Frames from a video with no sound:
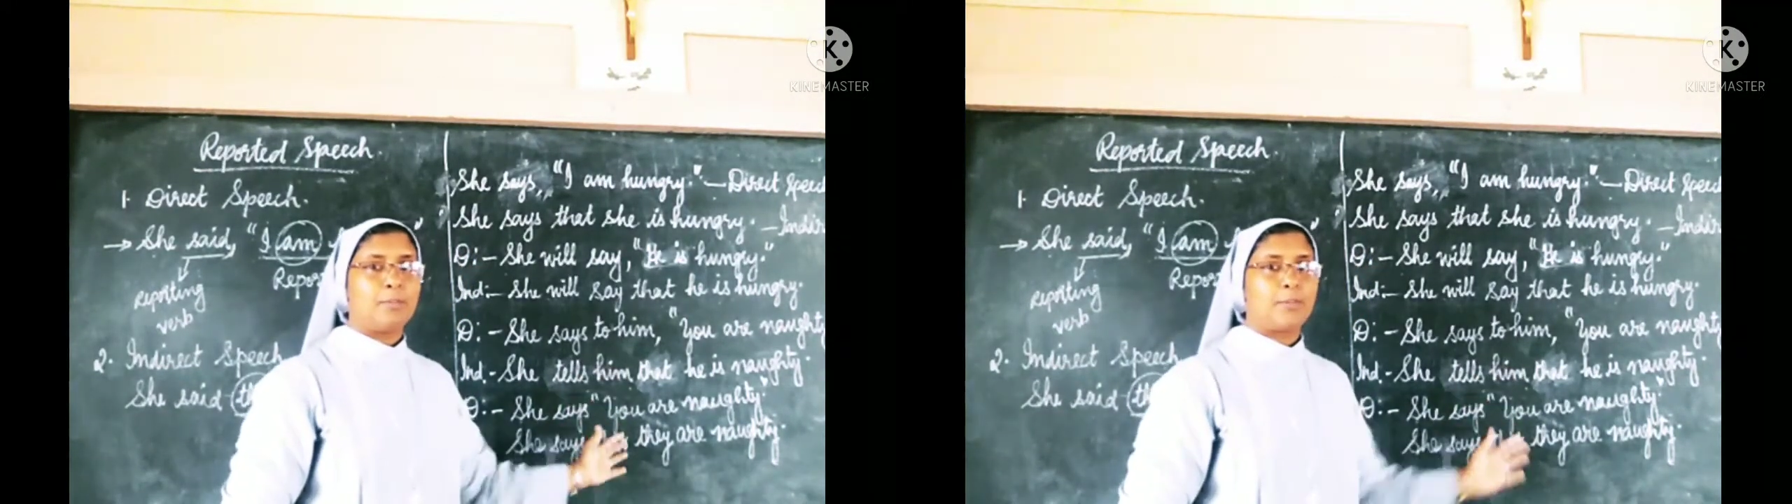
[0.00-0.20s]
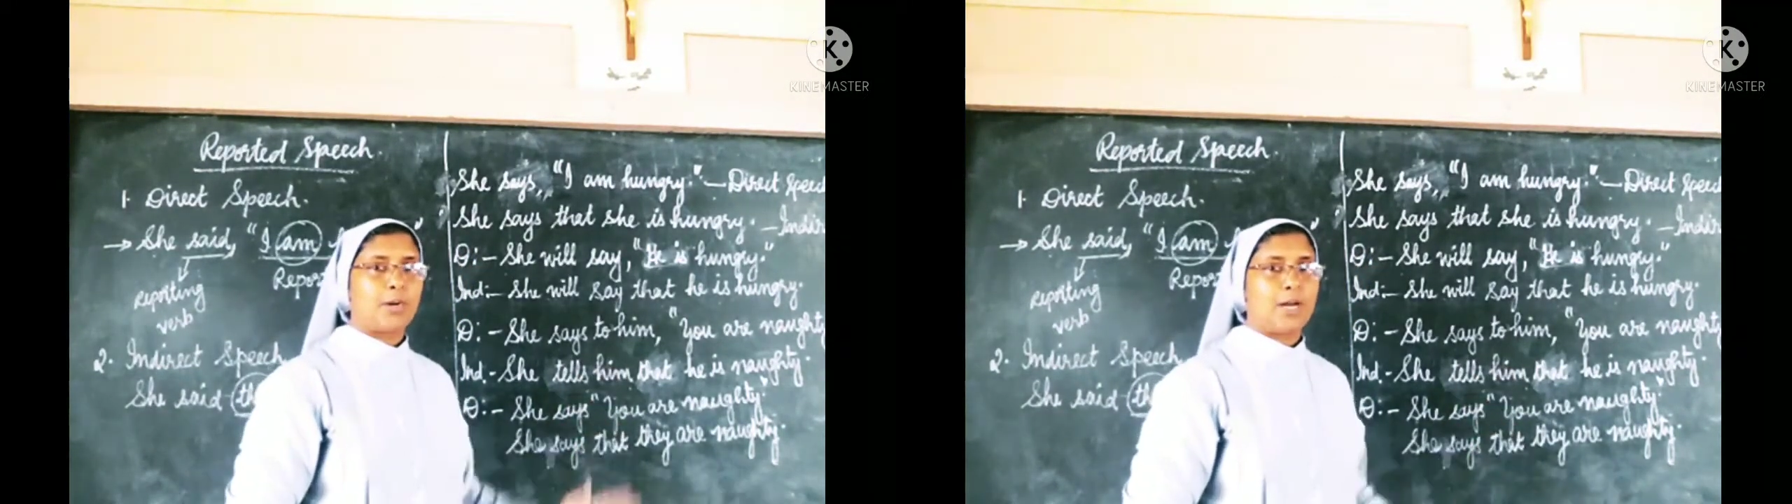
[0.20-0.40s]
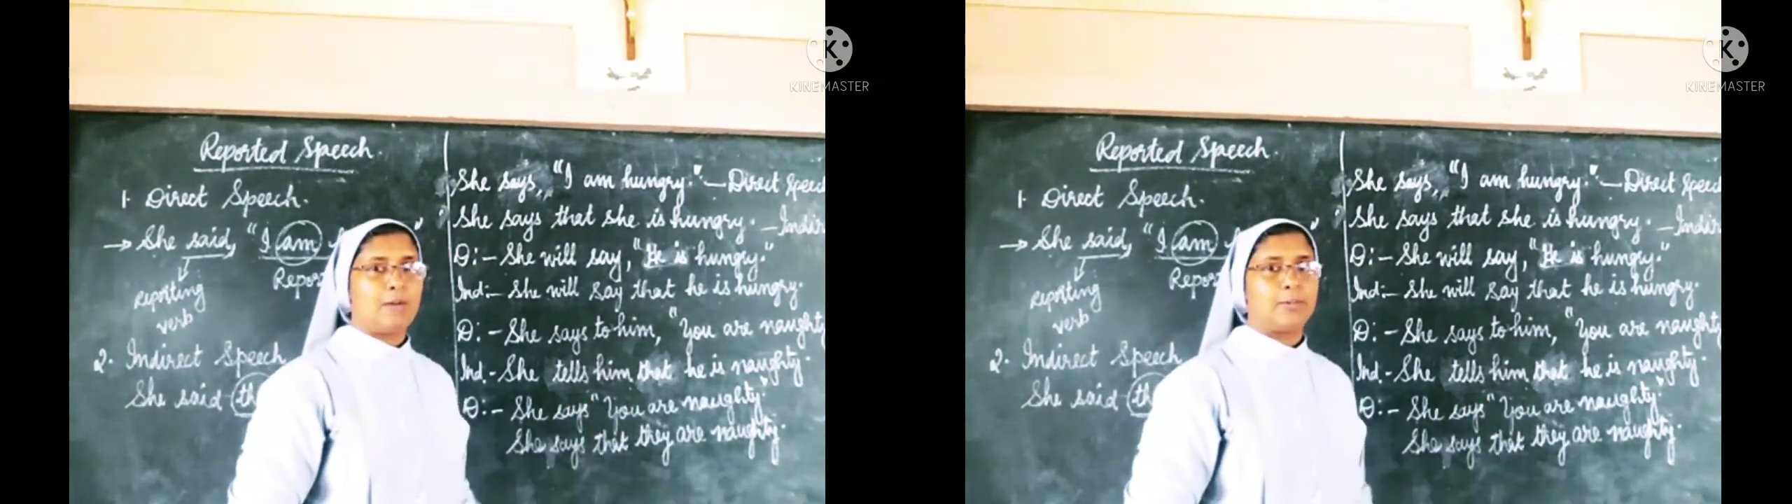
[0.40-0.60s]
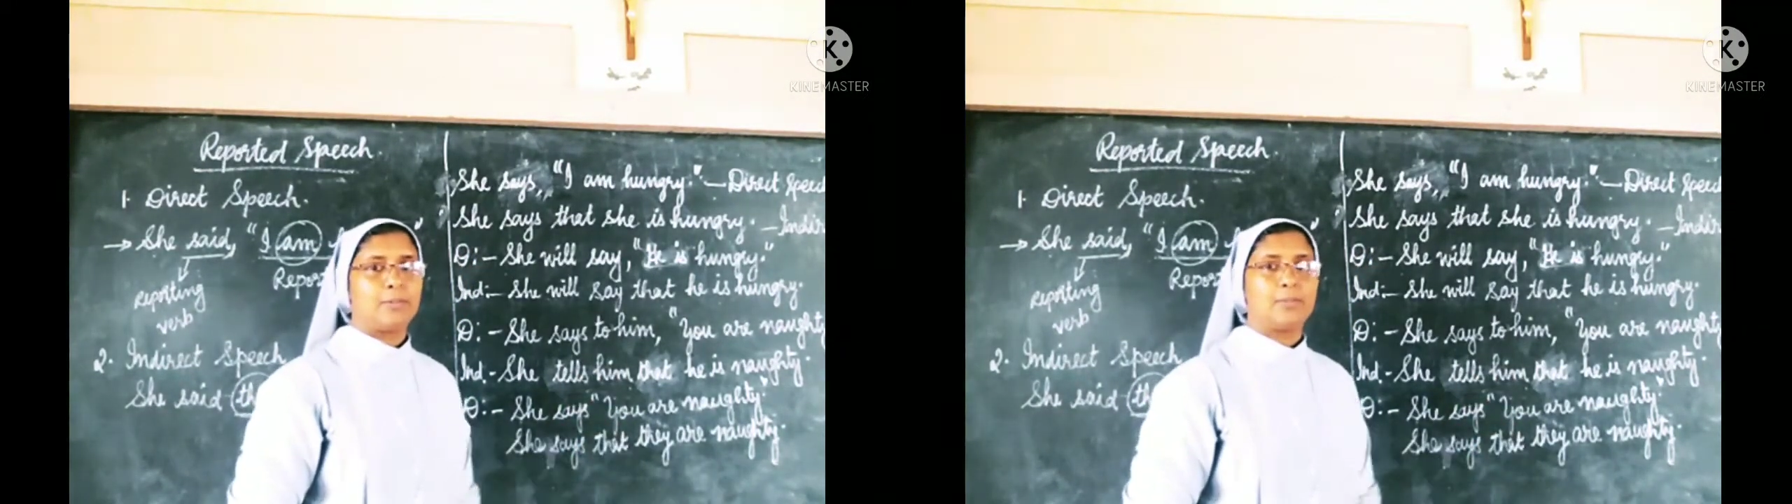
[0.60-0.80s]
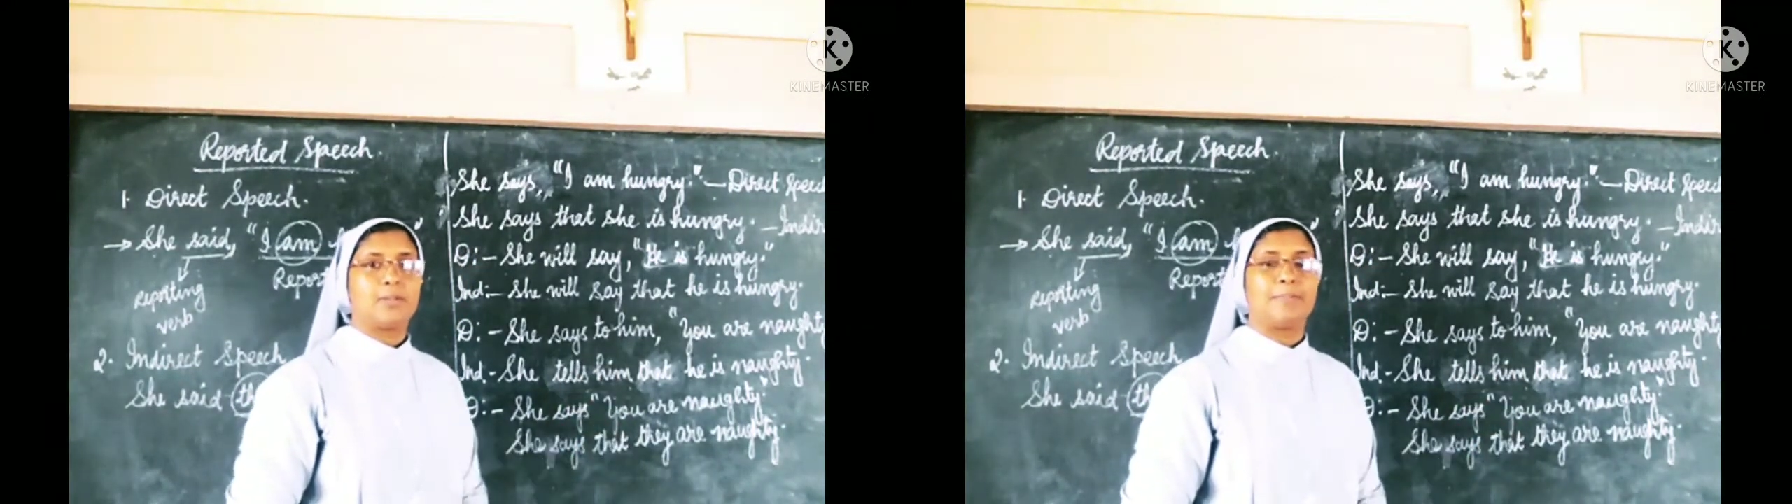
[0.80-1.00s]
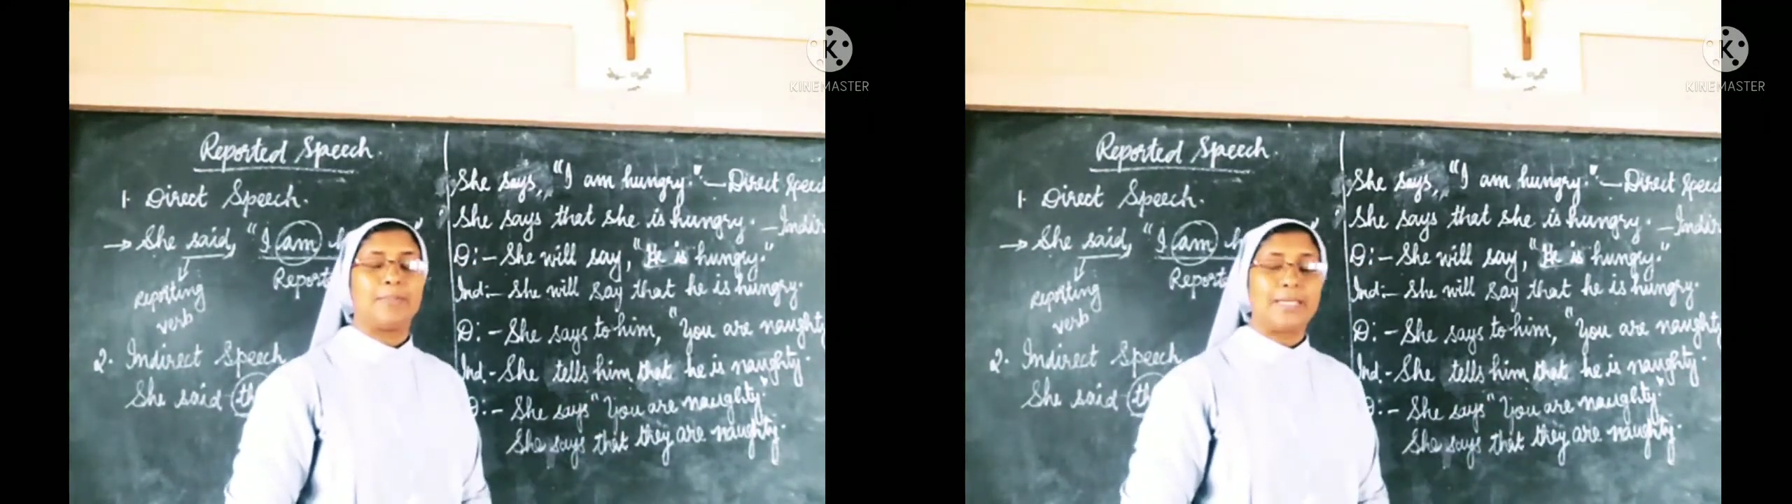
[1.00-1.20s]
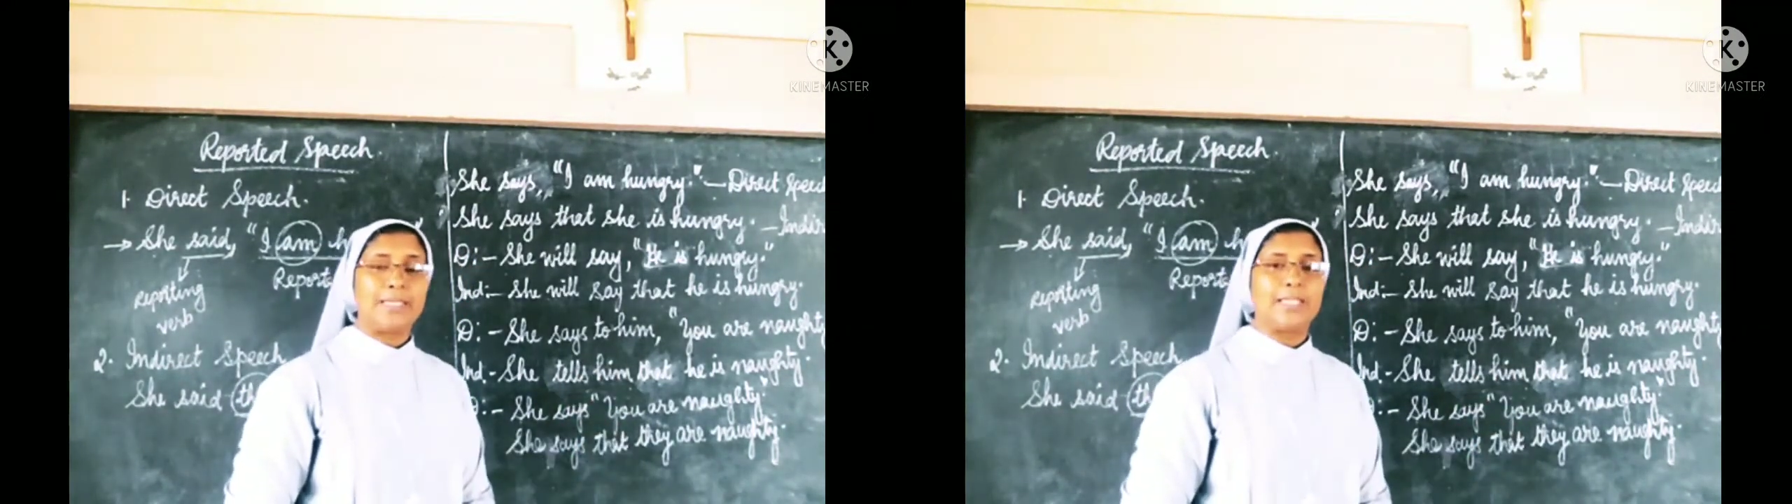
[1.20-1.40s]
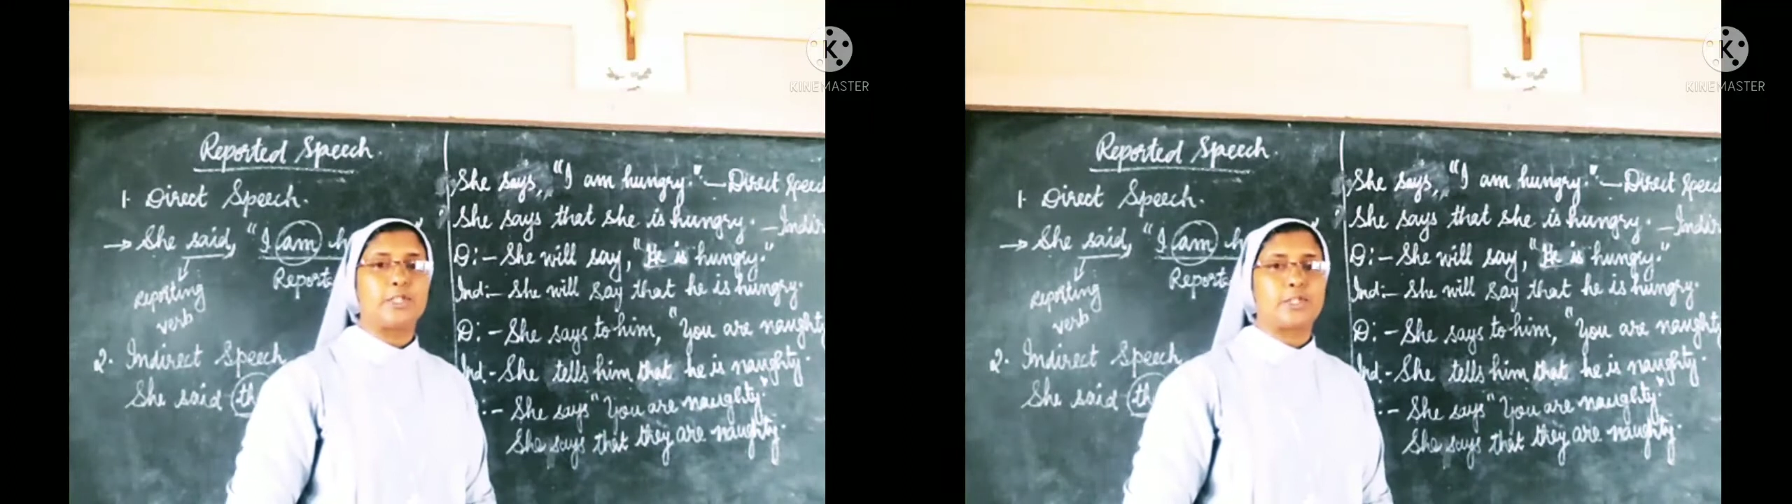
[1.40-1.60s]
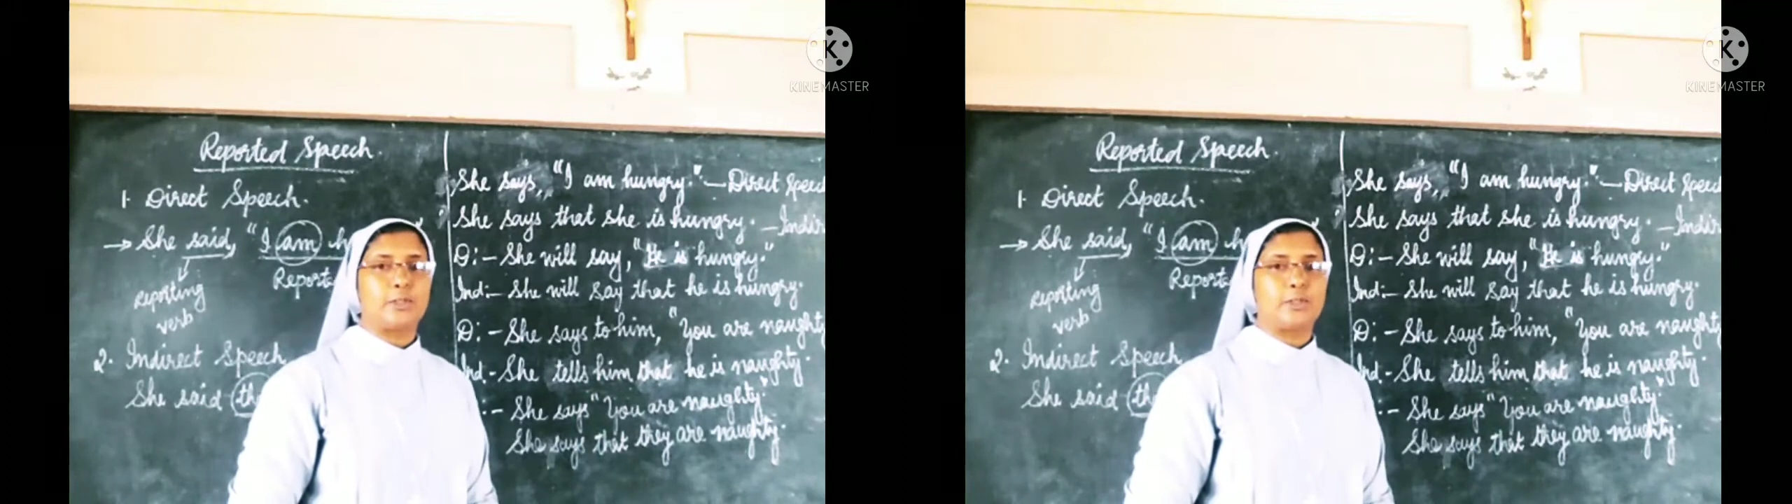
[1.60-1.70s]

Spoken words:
pronoun, but it